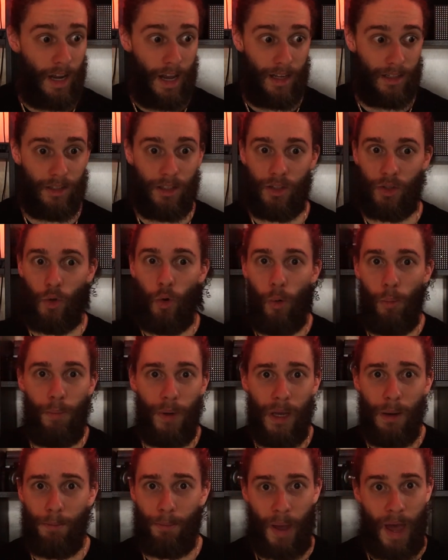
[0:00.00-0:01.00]
has this cool
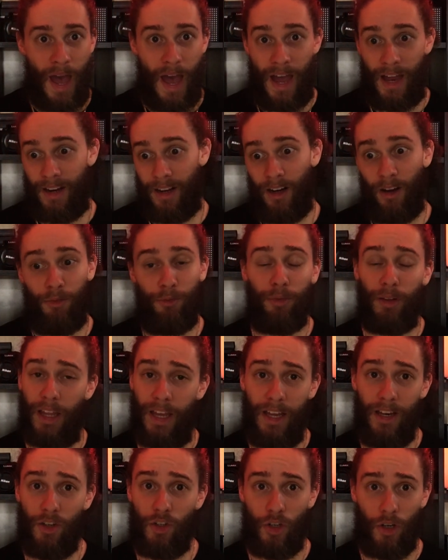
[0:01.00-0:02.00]
beat pad and a
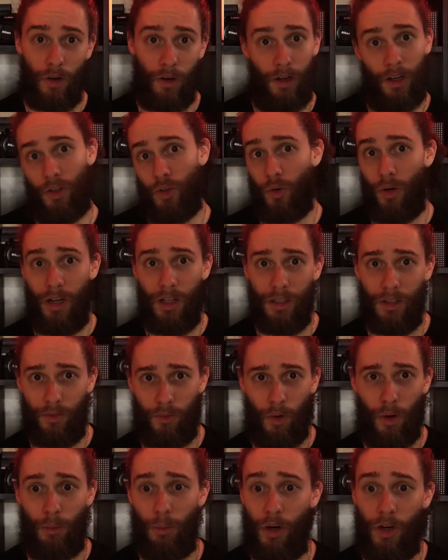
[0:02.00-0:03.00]
flanger and a
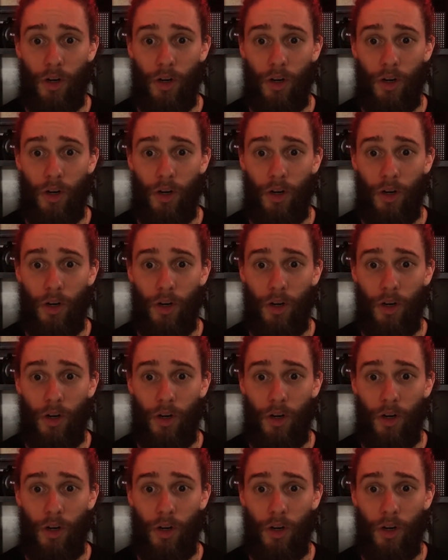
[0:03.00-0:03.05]
transformer,